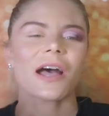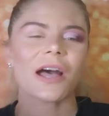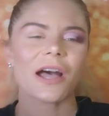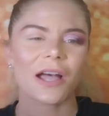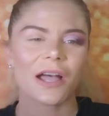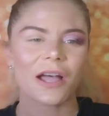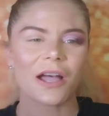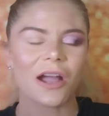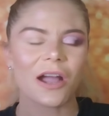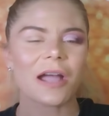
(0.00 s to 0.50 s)

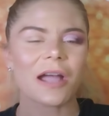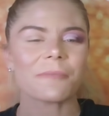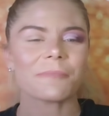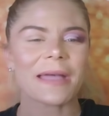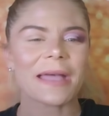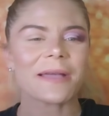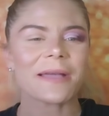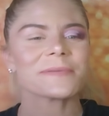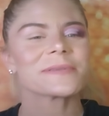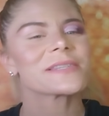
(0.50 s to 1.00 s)
Alright,
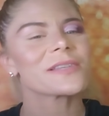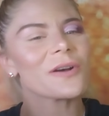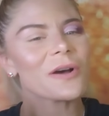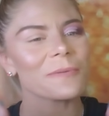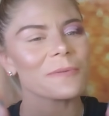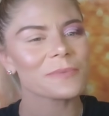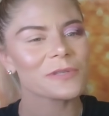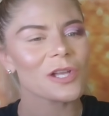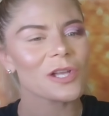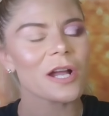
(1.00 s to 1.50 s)
babes, so I'm
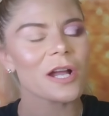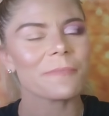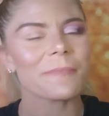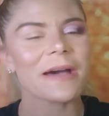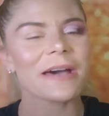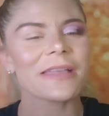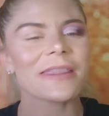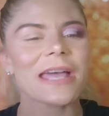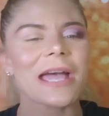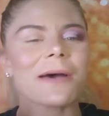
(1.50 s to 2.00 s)
sorry about
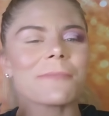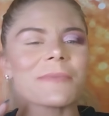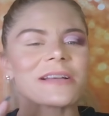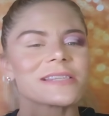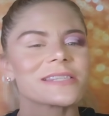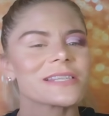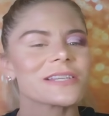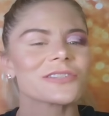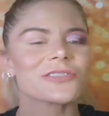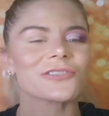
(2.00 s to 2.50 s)
that. My
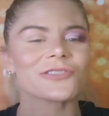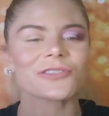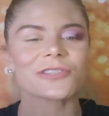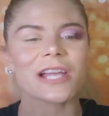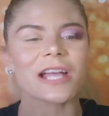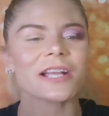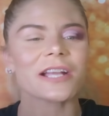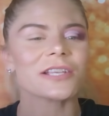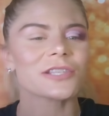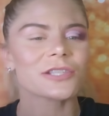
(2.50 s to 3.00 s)
sister's like
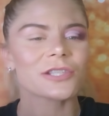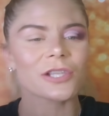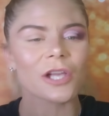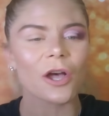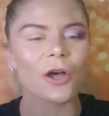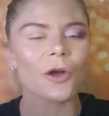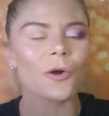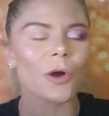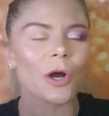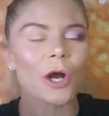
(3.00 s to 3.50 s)
so
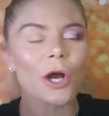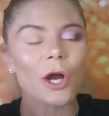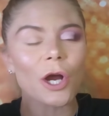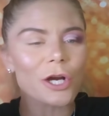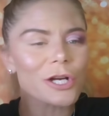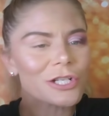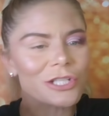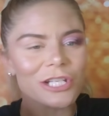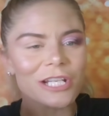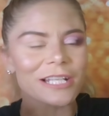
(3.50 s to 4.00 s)

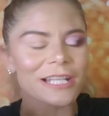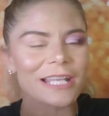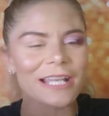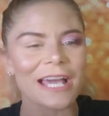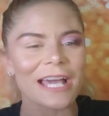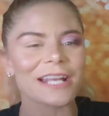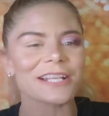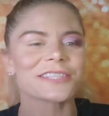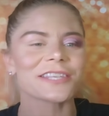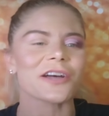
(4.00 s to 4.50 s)
urgently got to
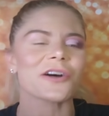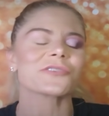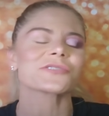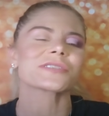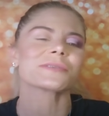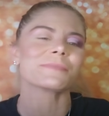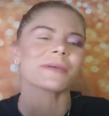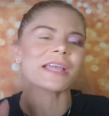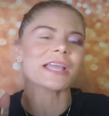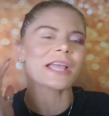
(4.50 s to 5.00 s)
talk to
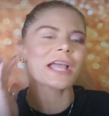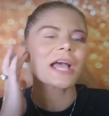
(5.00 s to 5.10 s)
me.